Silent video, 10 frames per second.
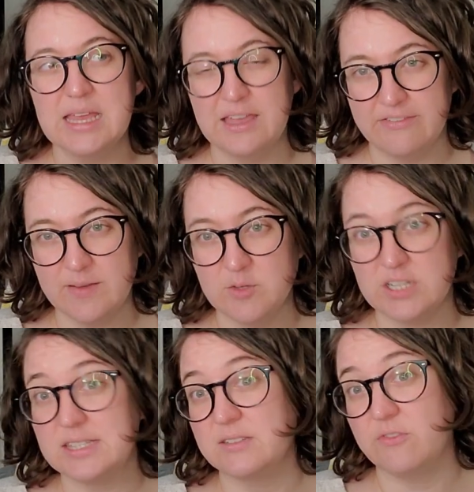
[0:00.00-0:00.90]
if I'm
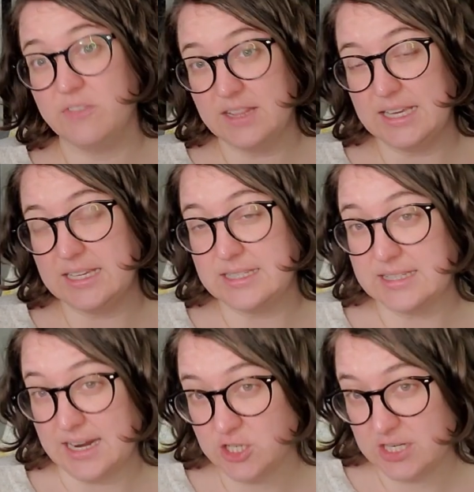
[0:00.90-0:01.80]
just filling in
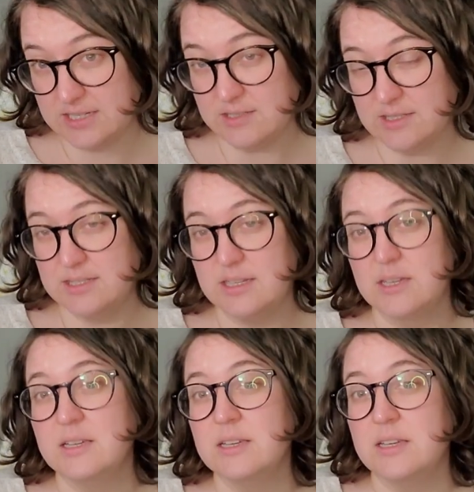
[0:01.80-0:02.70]
sections,
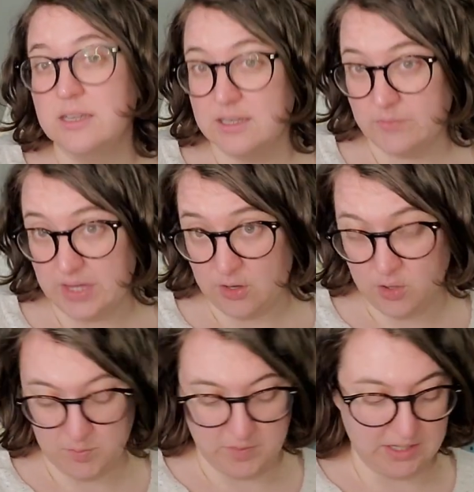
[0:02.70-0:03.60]
it
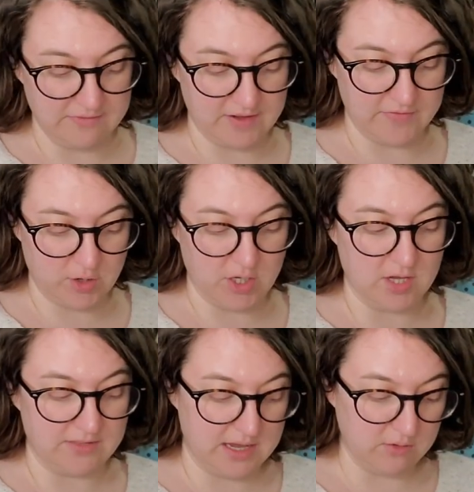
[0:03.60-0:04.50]
could be if I've already
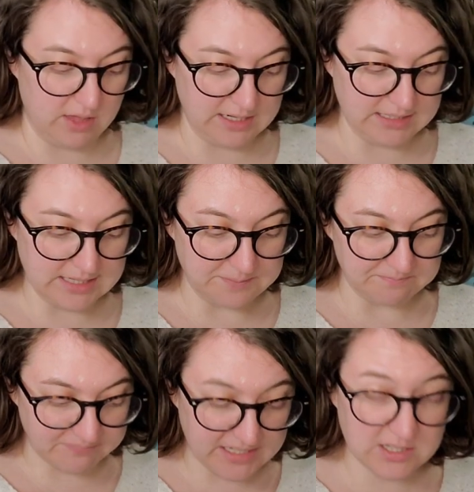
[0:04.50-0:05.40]
got the outlining
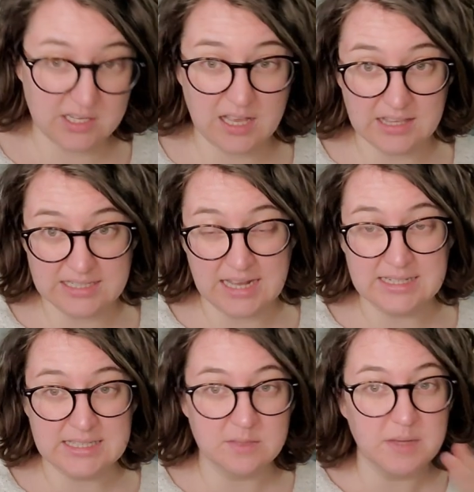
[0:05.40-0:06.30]
done. That's that
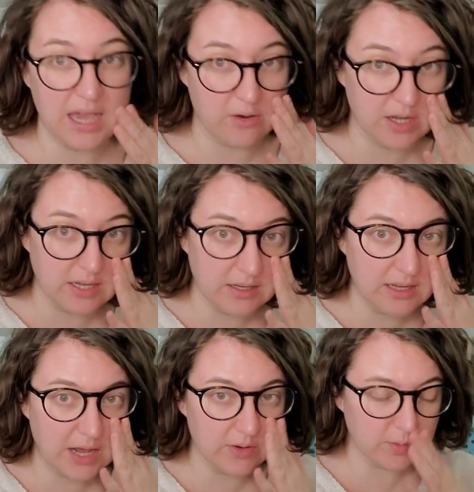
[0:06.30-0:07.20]
tends to be how I
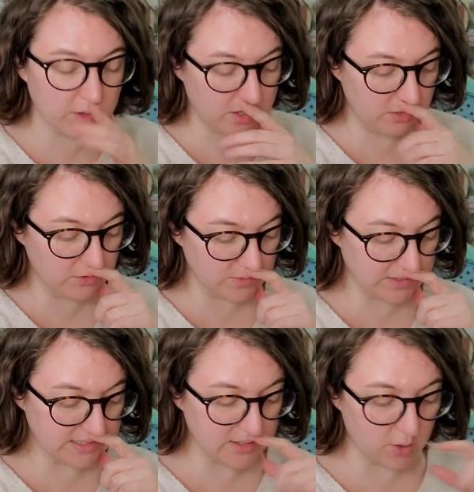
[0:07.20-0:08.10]
how I work on those
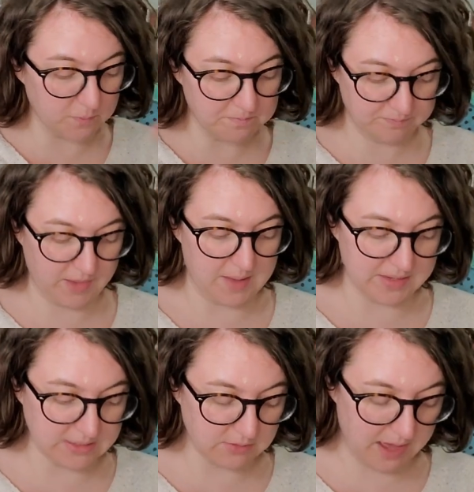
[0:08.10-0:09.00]
ones. So I
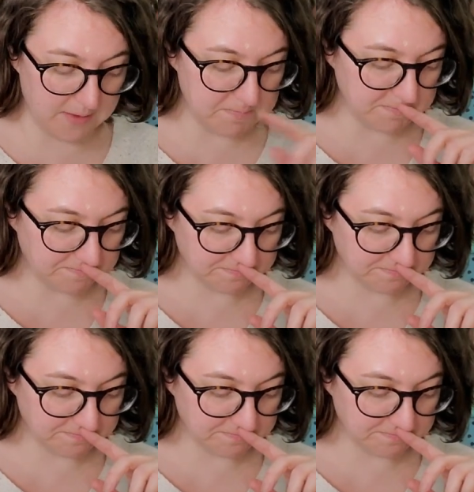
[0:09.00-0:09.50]
might do that.